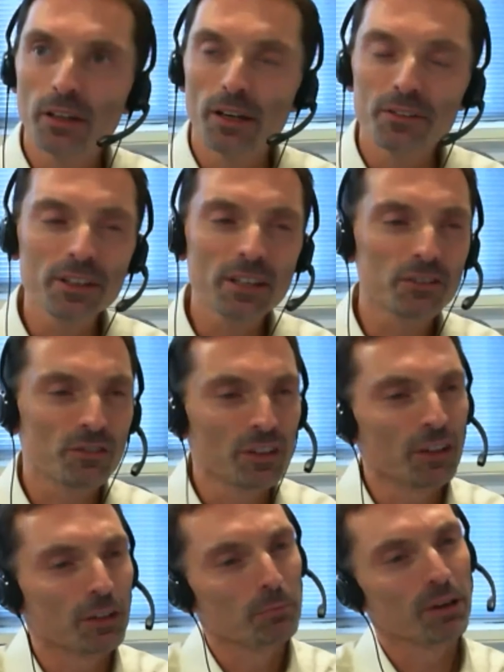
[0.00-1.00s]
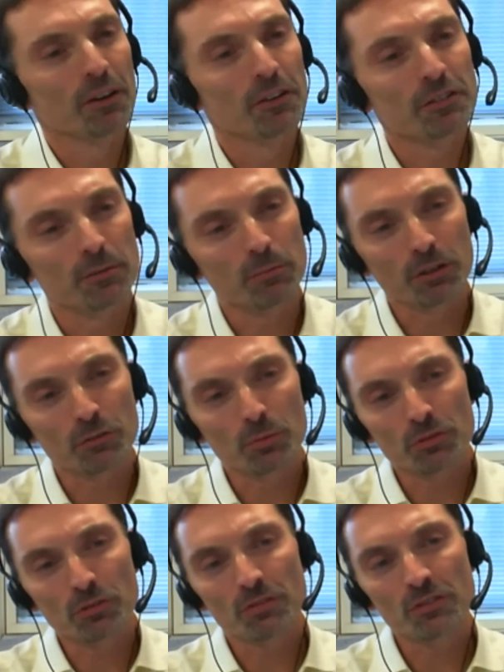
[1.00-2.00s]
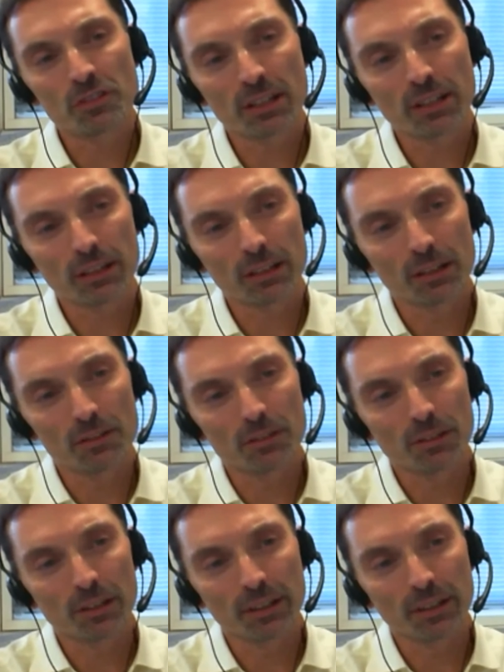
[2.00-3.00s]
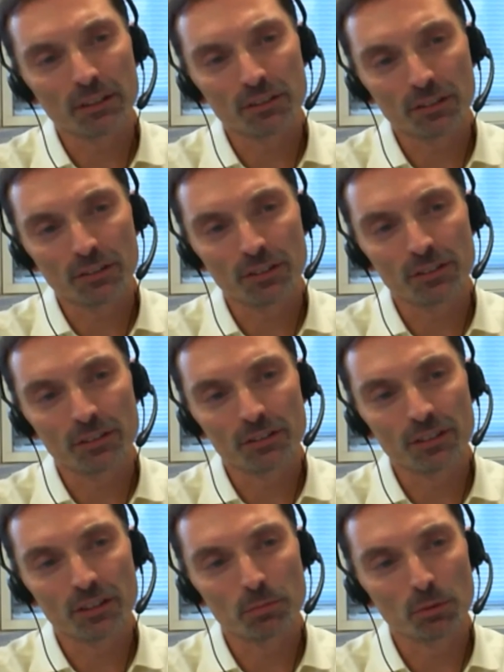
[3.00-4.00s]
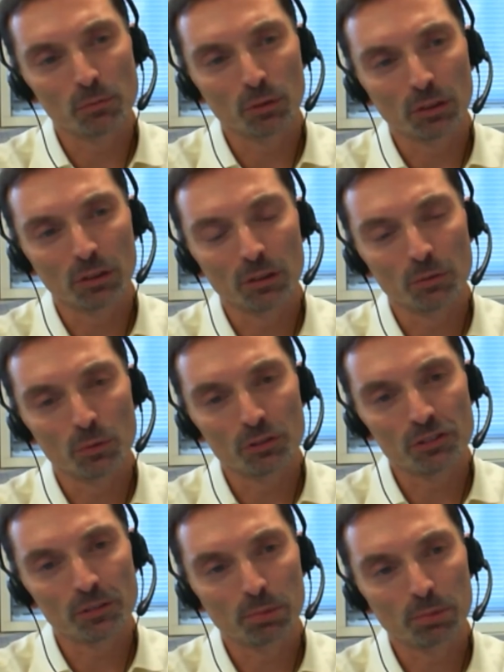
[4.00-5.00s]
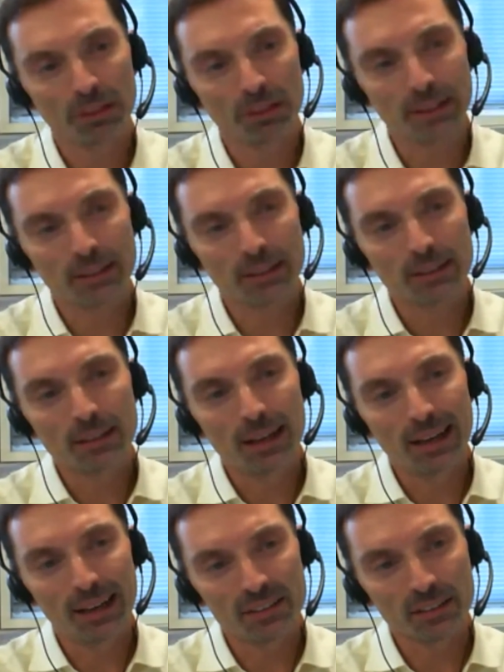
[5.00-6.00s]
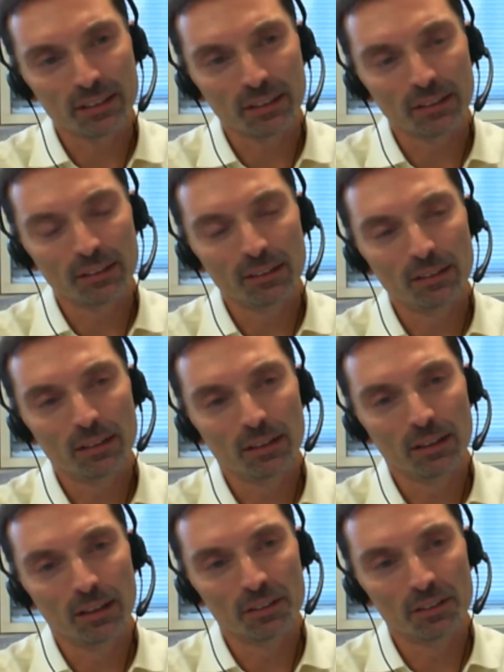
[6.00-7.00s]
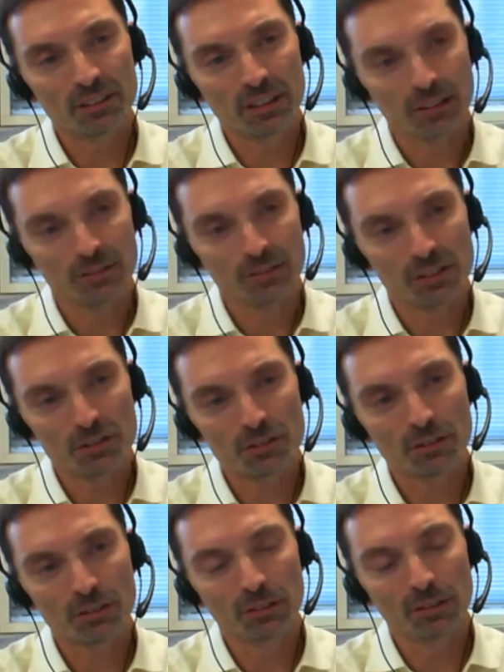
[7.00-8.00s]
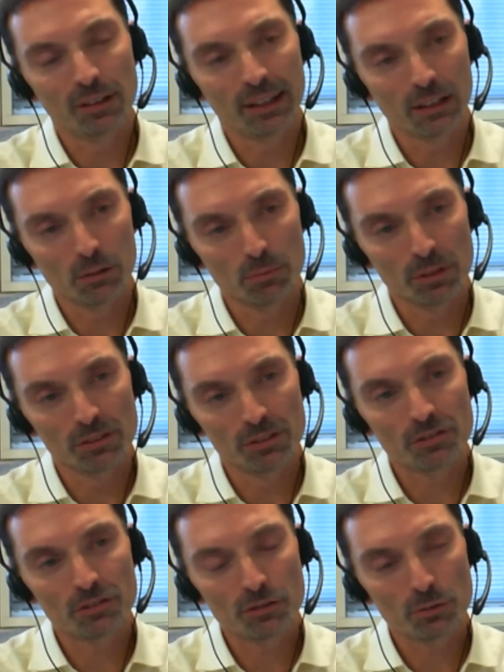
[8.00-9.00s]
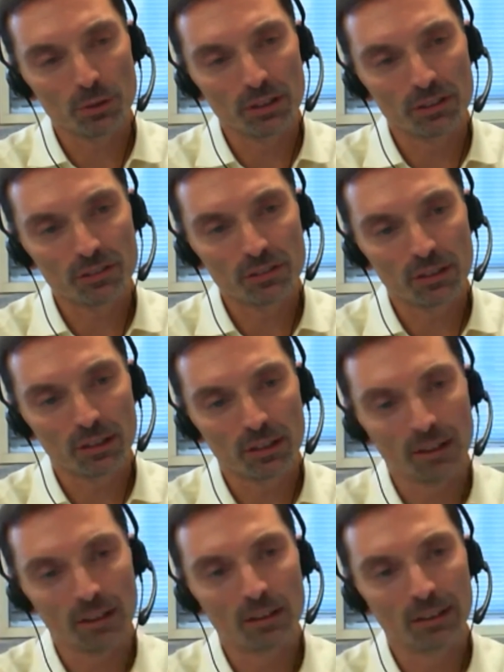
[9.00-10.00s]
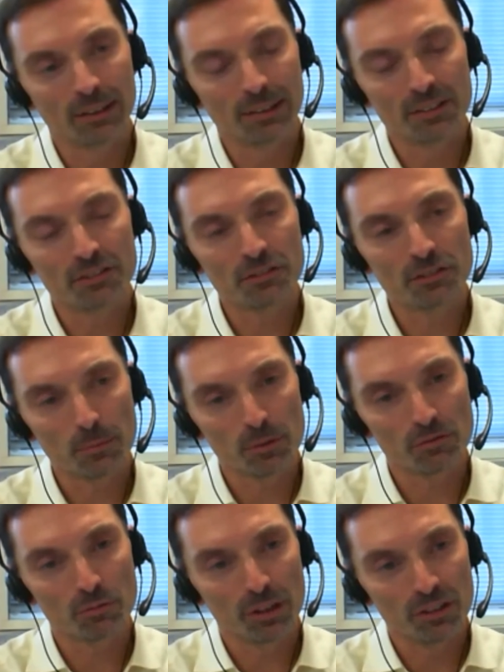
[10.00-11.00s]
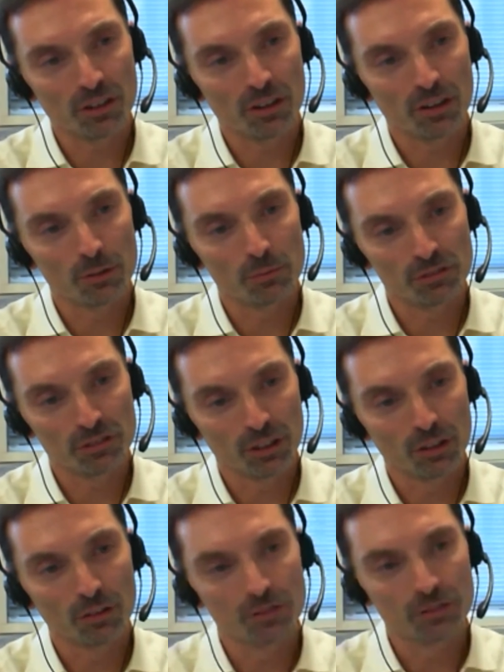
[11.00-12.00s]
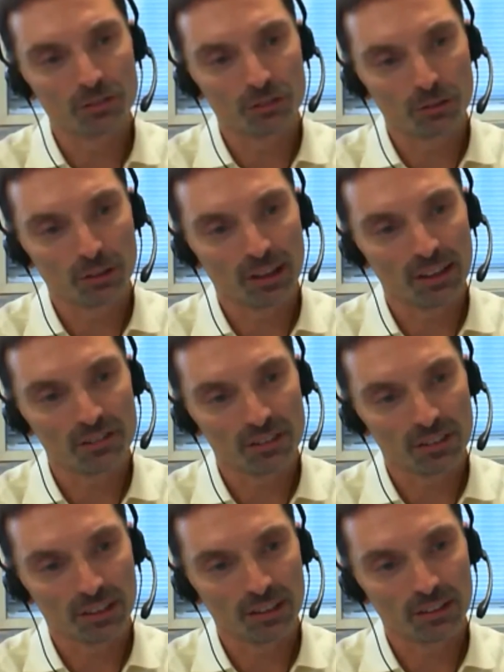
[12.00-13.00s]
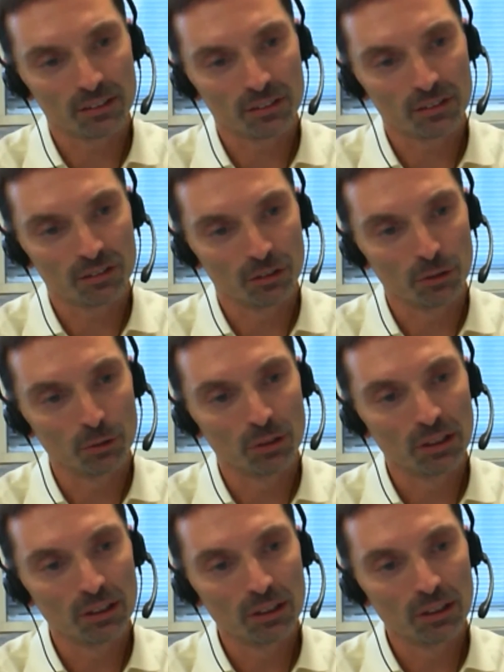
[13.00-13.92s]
it's a fair comparison, because we're sort of taking an underlying integrated assessment model, and we're simply adding a set of additional elements to it, at least some of which are themselves stochastic. So,